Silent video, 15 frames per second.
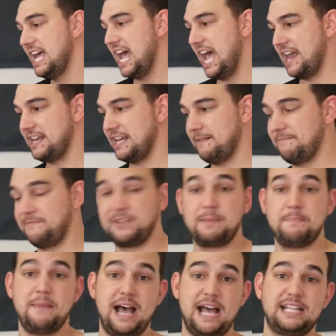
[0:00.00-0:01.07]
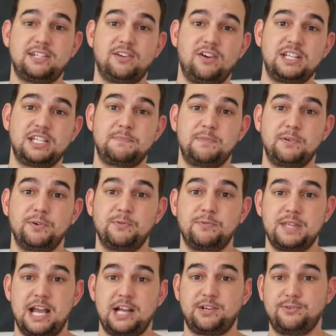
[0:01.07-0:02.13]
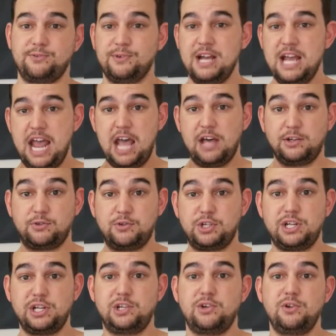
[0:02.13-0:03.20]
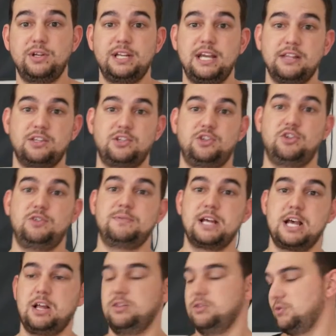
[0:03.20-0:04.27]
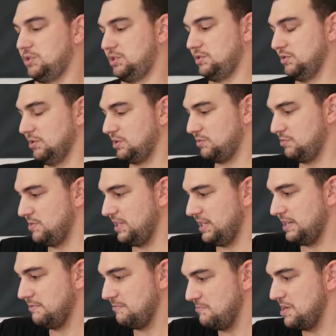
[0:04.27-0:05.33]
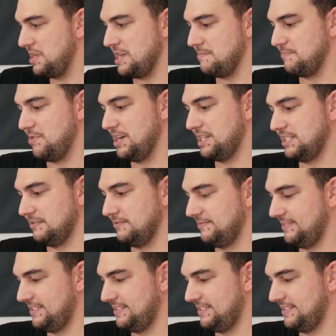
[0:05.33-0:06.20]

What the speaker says: And for the Mad Scientist build with the actual electricity shooting down the tubes, looks really, really impressive.